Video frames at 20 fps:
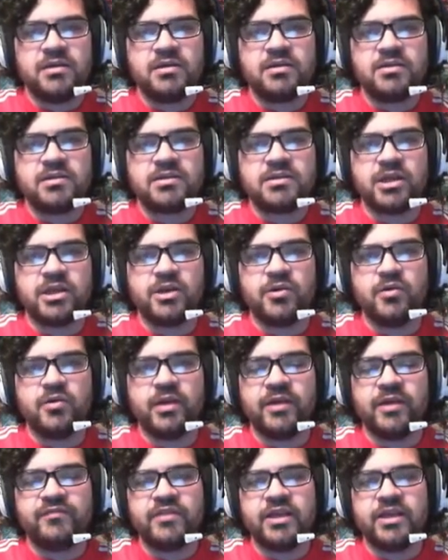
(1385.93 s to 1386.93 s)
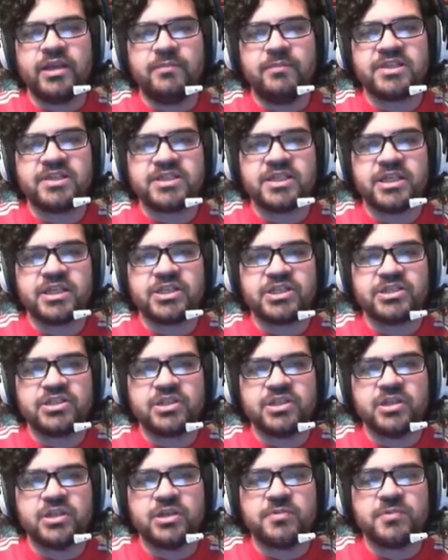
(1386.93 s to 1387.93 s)
So if they miss an
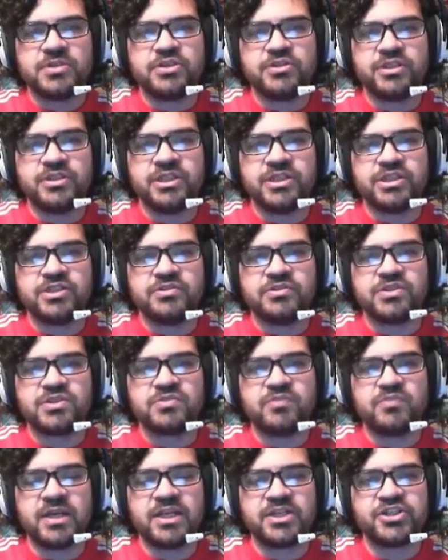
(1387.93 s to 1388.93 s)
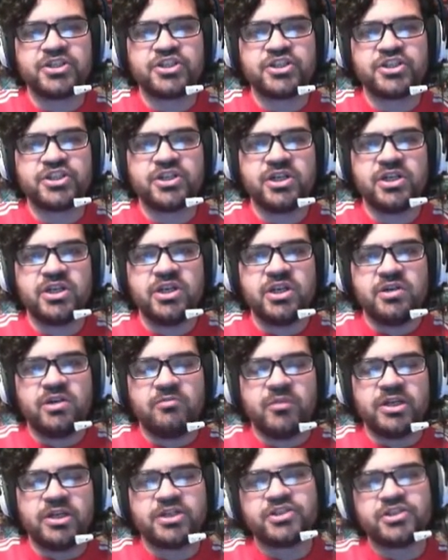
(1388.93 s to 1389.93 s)
opportunity to switch,
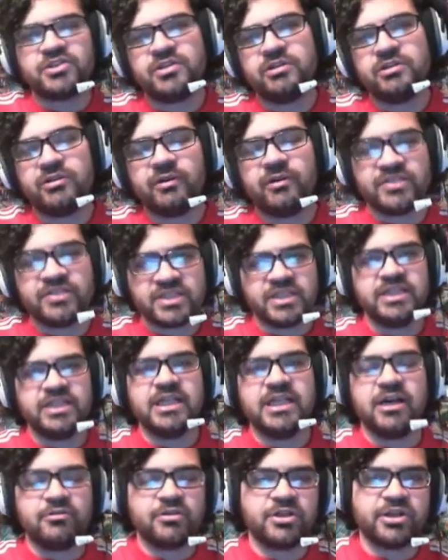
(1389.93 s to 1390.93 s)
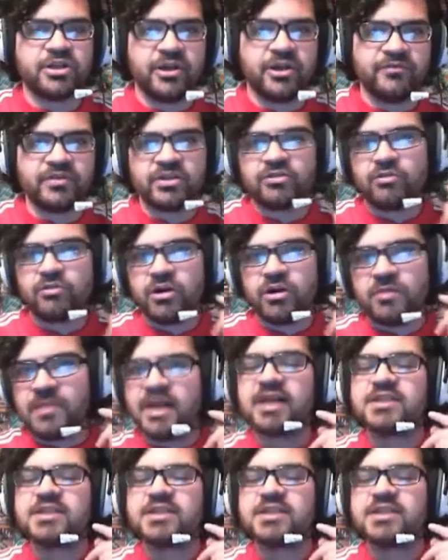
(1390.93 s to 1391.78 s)
which they're obviously now going to go for the Crobat as